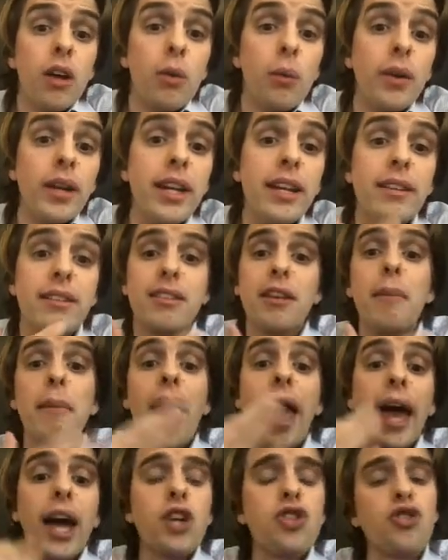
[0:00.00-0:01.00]
We need
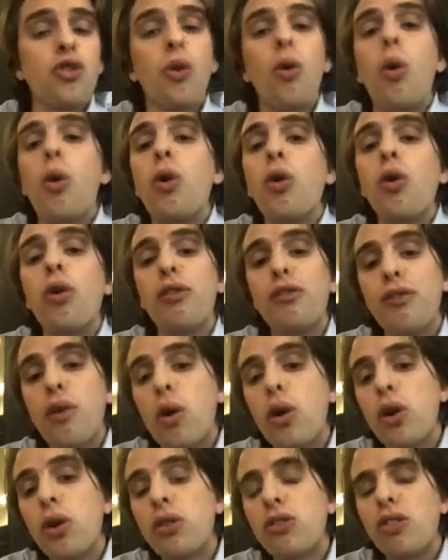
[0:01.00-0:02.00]
some extraoral
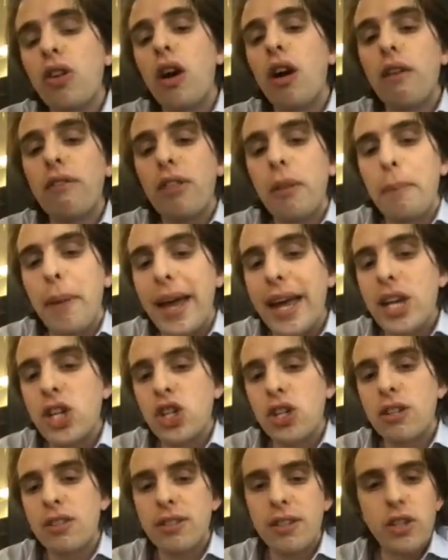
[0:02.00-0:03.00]
photos of the
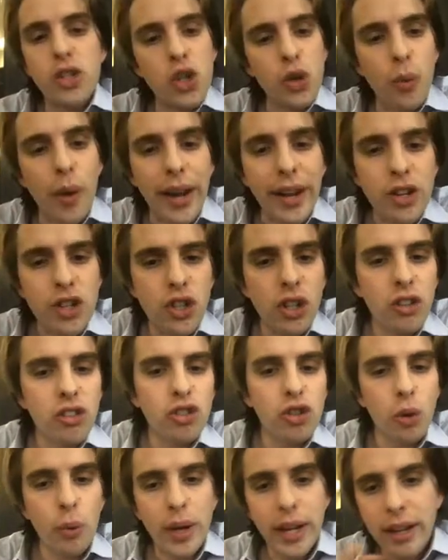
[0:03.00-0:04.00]
patient's situation
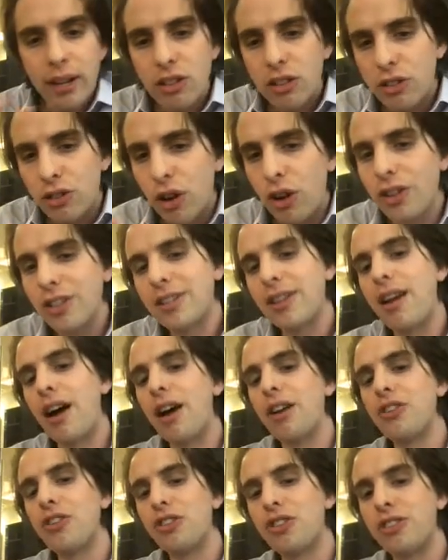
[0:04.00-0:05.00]
so we can start to
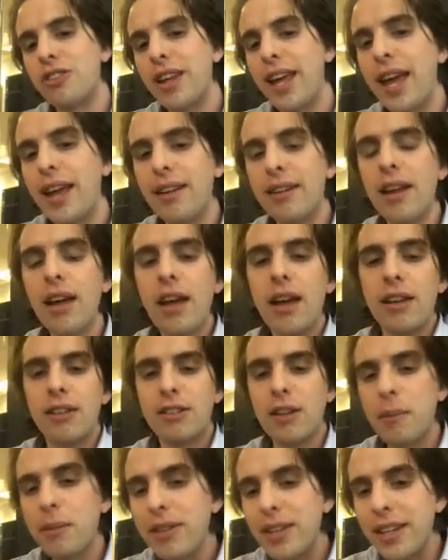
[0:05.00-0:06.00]
understand
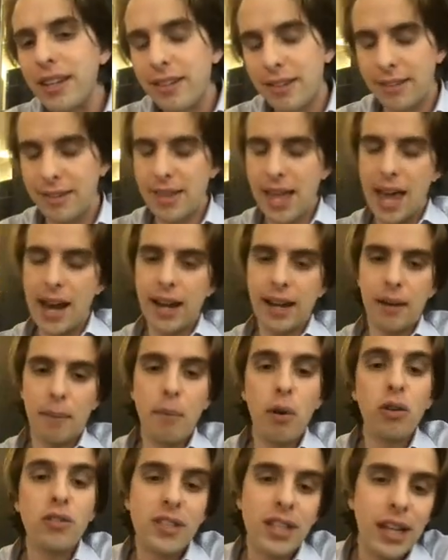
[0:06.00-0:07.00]
some of the aesthetic
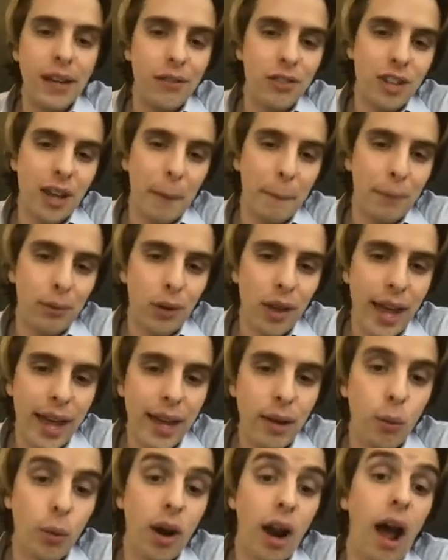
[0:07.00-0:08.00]
motifs at
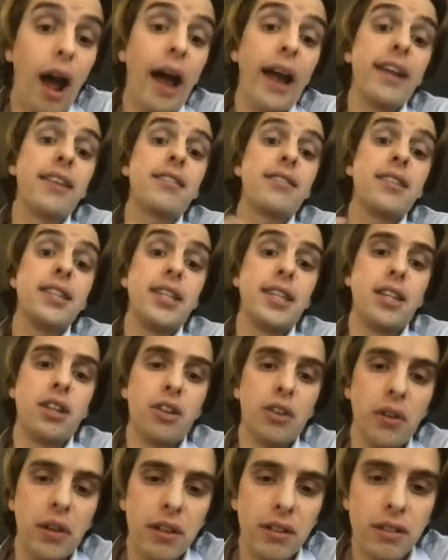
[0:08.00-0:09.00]
play. What I see
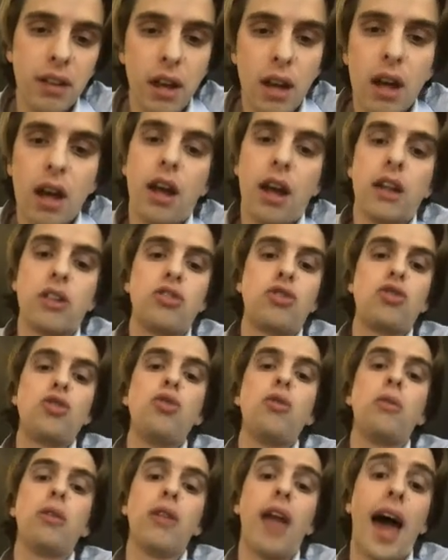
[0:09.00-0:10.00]
here is
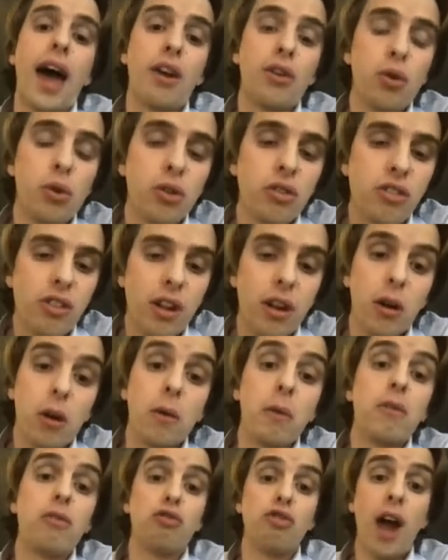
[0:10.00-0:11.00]
two laterals that
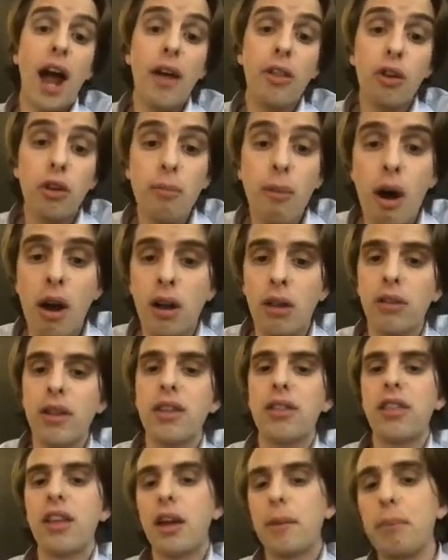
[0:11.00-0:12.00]
are rather
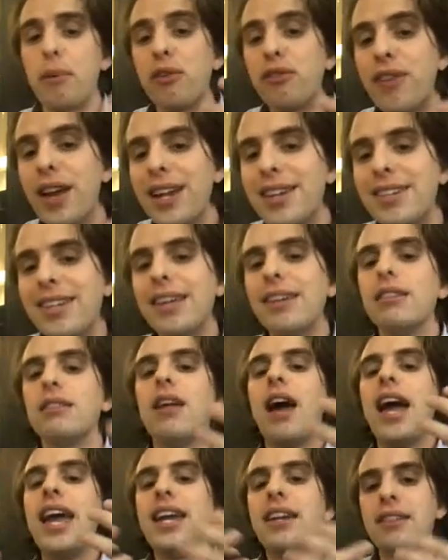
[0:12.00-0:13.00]
monolithic, preventing
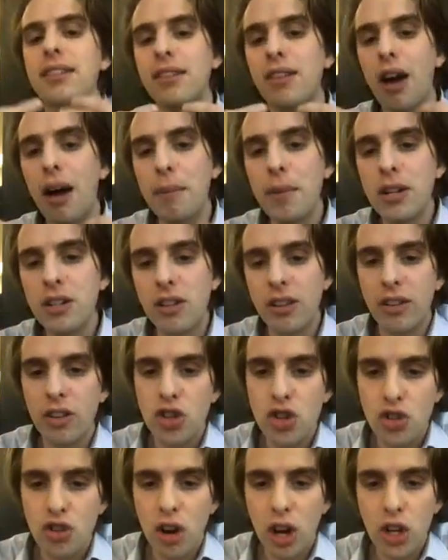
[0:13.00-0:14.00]
light to come into the
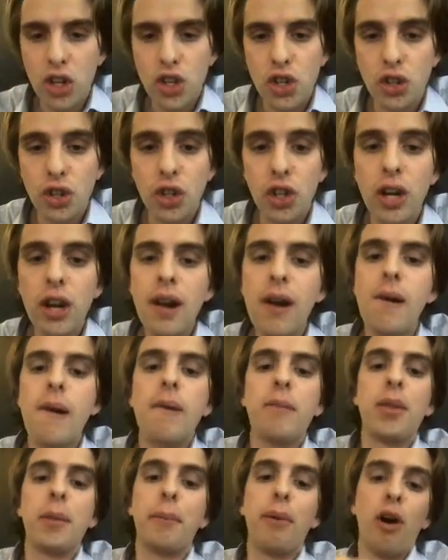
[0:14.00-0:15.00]
structure.
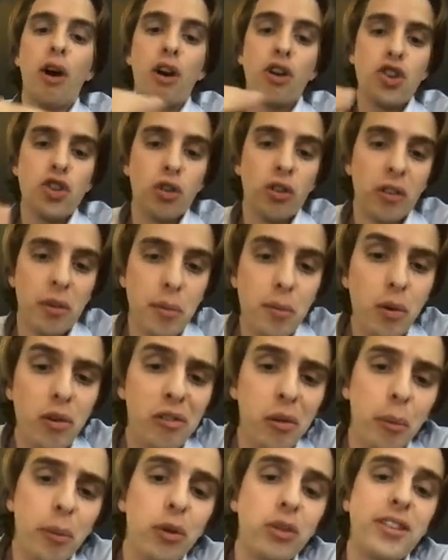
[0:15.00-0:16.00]
The partial
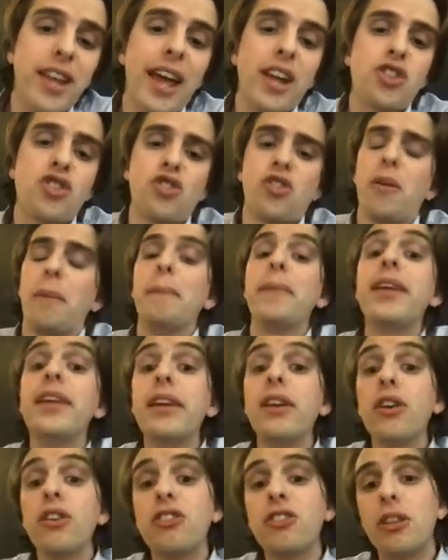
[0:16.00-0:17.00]
removable denture
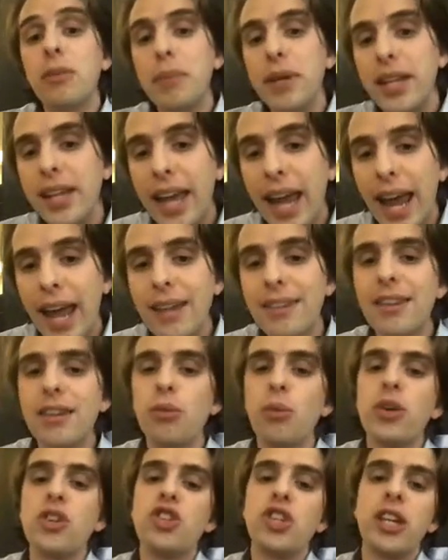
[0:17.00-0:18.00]
appears to be canted,
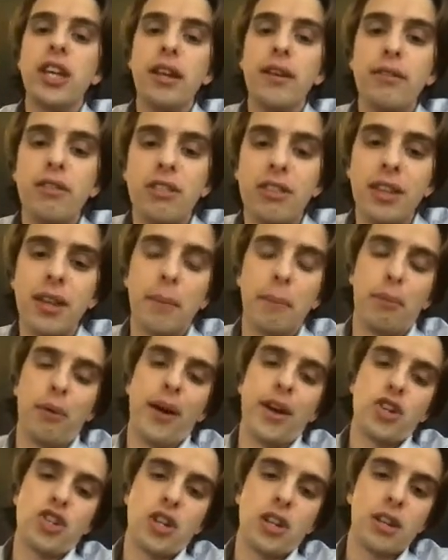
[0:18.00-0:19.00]
which gives the
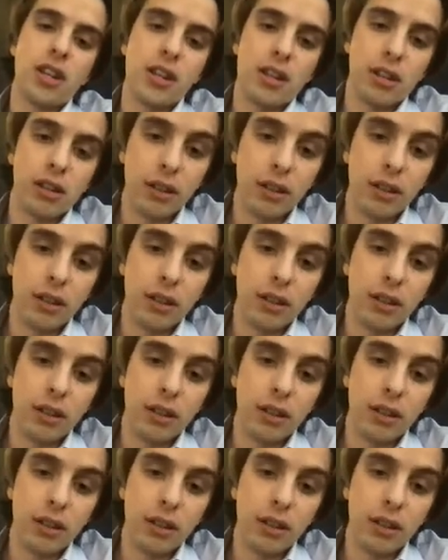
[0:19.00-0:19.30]
impression that the